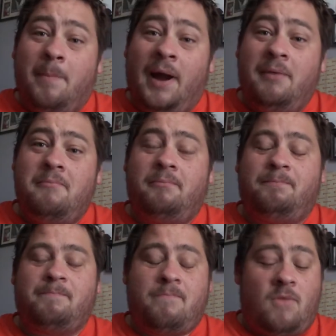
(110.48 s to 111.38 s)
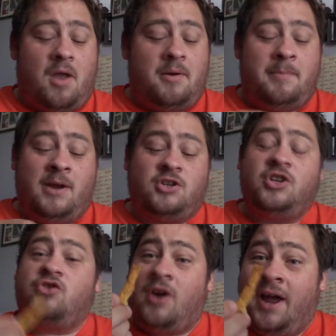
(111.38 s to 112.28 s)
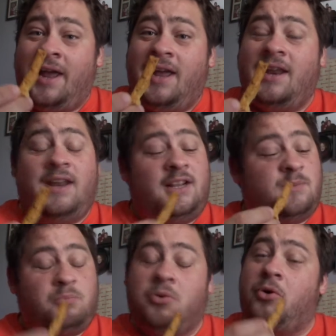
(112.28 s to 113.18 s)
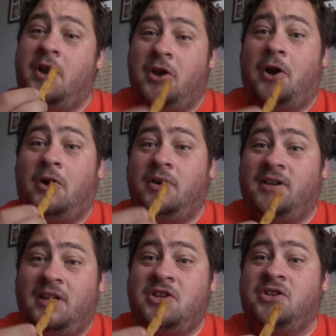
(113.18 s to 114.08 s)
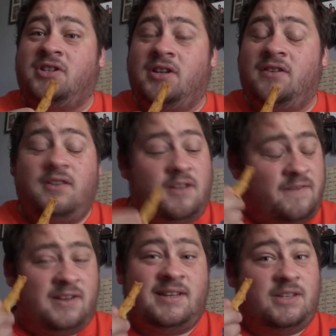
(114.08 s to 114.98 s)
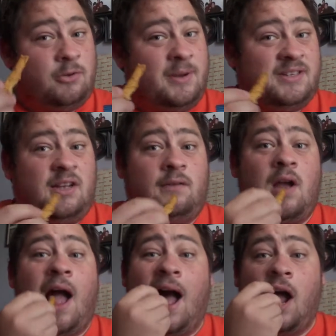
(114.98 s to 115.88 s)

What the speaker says: But I'm actually trying it, and it's pretty darn delicious, if I say so myself.